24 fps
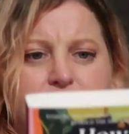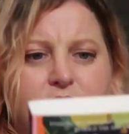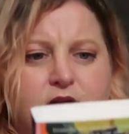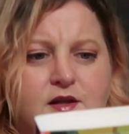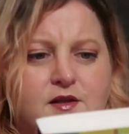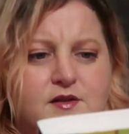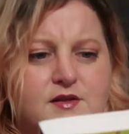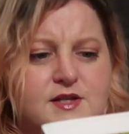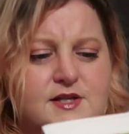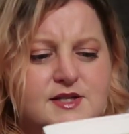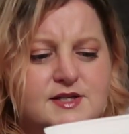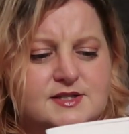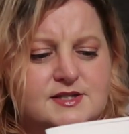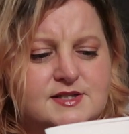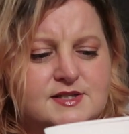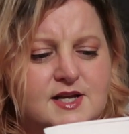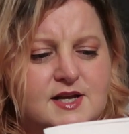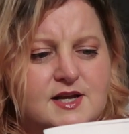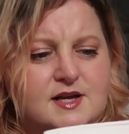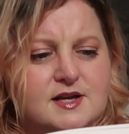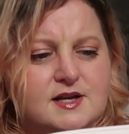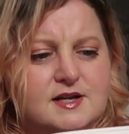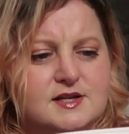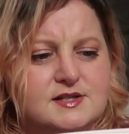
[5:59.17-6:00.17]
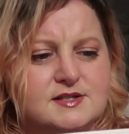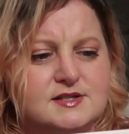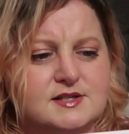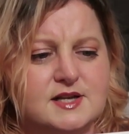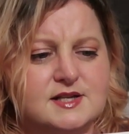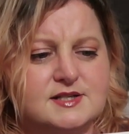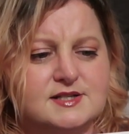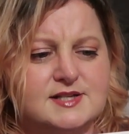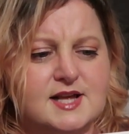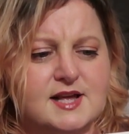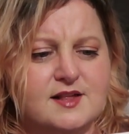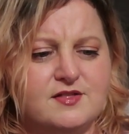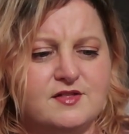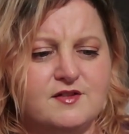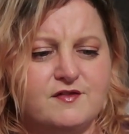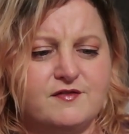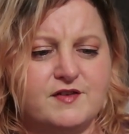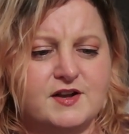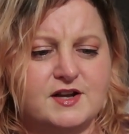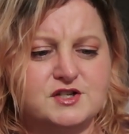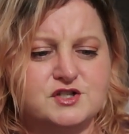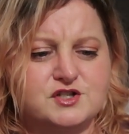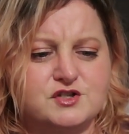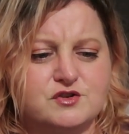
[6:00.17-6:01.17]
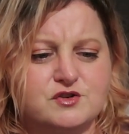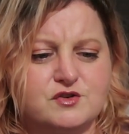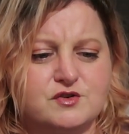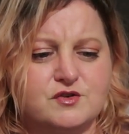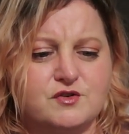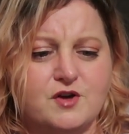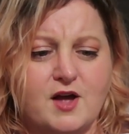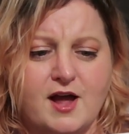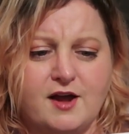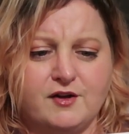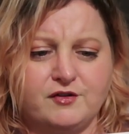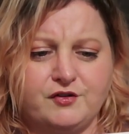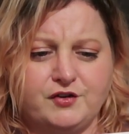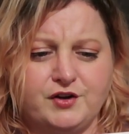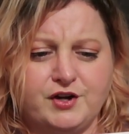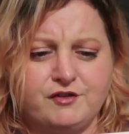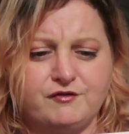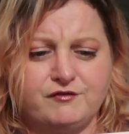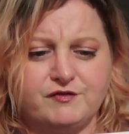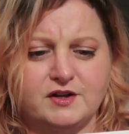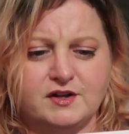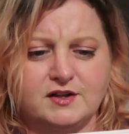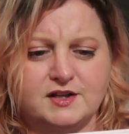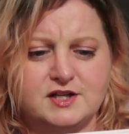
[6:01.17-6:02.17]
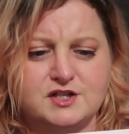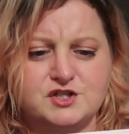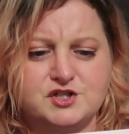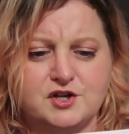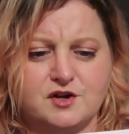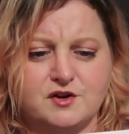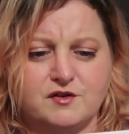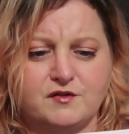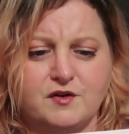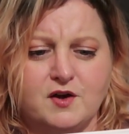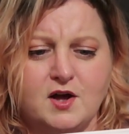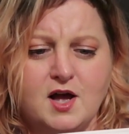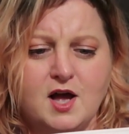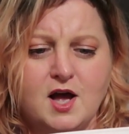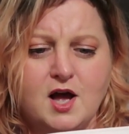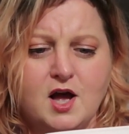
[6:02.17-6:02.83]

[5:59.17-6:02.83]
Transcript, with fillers: And this says, set in the fictional African village of